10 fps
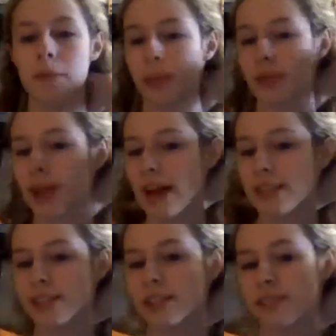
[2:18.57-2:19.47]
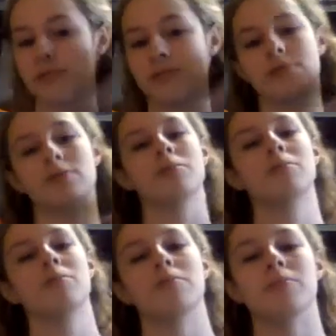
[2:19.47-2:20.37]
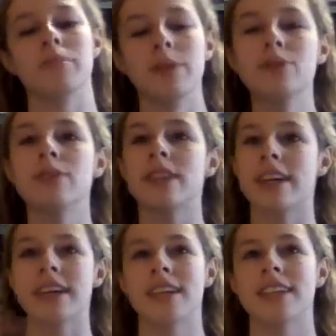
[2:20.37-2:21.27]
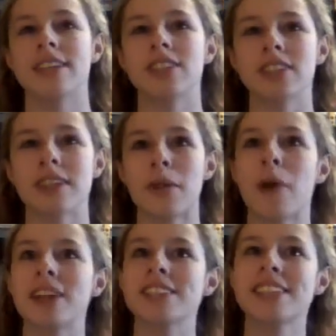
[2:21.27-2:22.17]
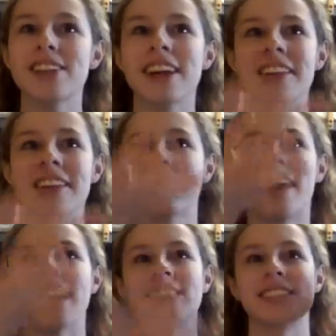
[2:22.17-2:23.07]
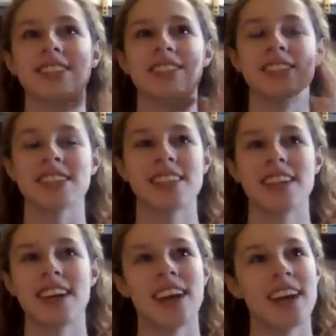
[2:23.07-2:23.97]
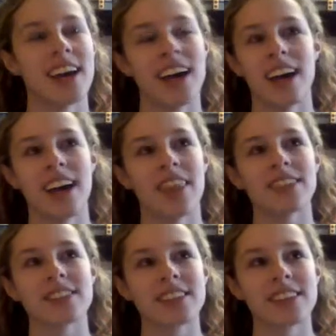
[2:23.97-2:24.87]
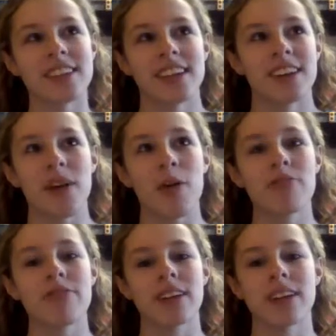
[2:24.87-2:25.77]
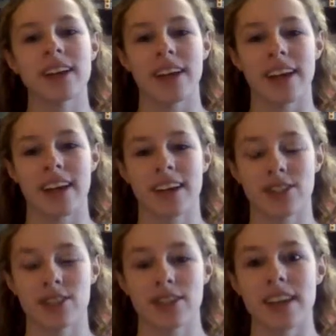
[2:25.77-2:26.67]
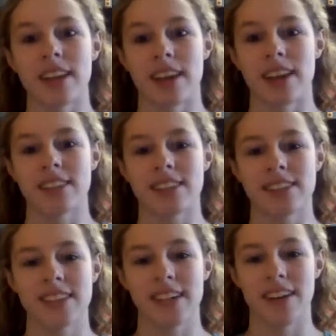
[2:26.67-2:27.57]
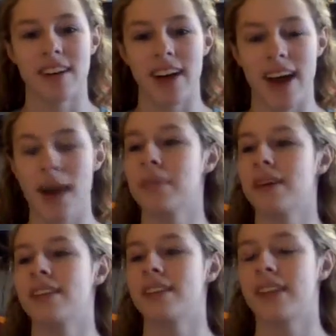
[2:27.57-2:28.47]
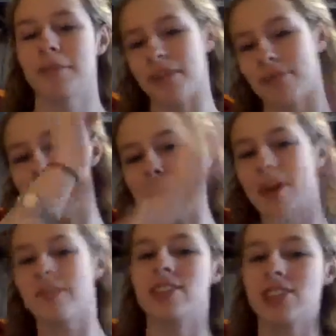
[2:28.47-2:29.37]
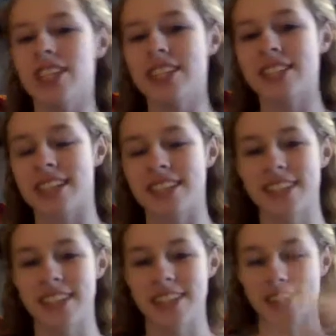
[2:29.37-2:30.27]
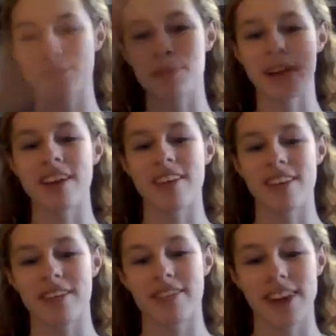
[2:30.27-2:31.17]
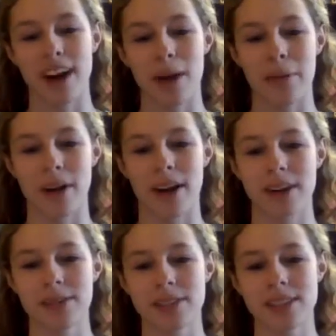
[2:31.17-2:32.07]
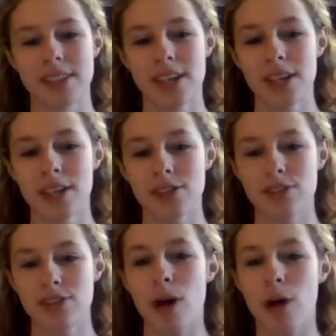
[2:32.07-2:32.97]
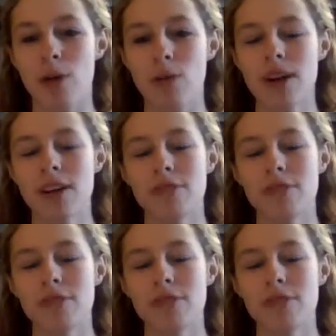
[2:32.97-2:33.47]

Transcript: blast of music is just, and watching the chandelier rise is just, there's no feeling like it, just sitting there and seeing it all happen, and then they rip off the sheets, and it's like the splendor of the opera house. So